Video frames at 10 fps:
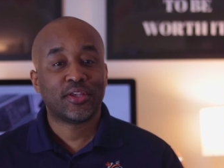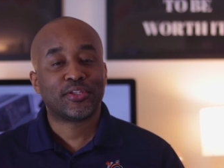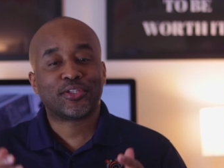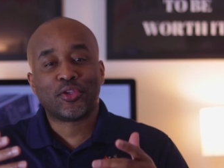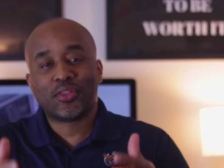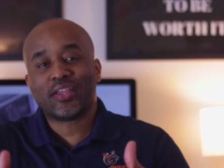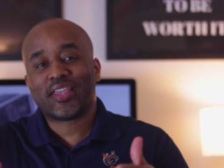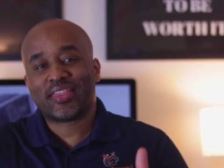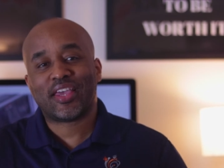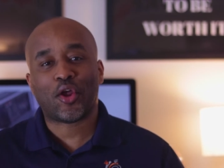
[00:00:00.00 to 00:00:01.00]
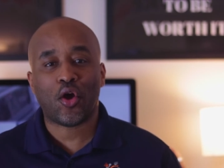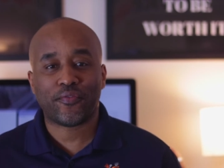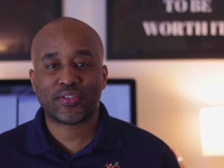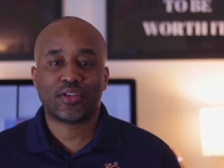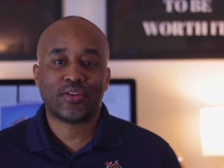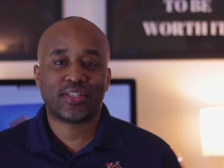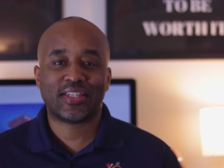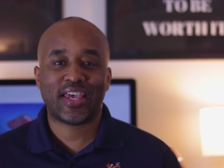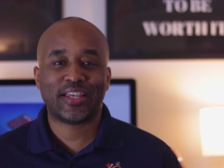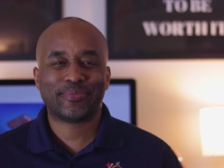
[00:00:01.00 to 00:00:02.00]
So you look at that officer and you
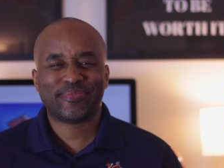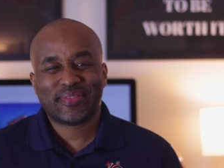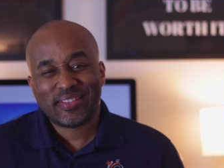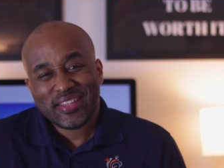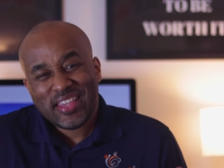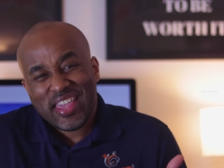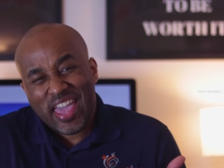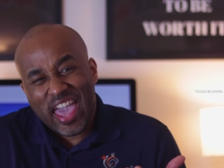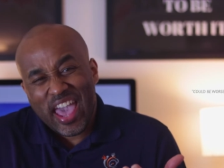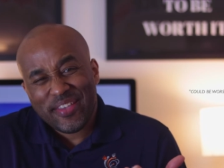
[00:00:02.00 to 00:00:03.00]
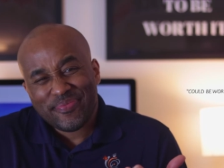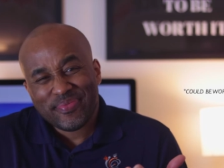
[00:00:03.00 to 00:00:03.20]
say, yeah,